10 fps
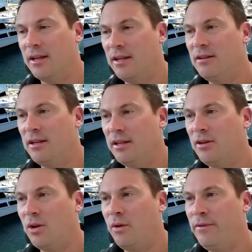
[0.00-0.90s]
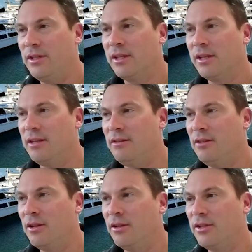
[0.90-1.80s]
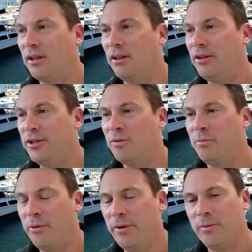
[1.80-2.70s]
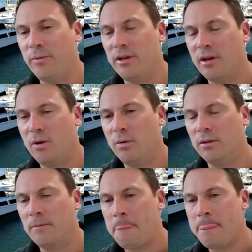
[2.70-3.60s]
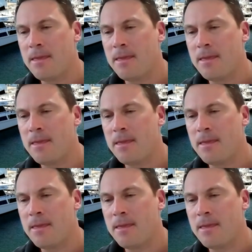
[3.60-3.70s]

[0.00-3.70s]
And obviously, you know, there's a logical point where you go, well,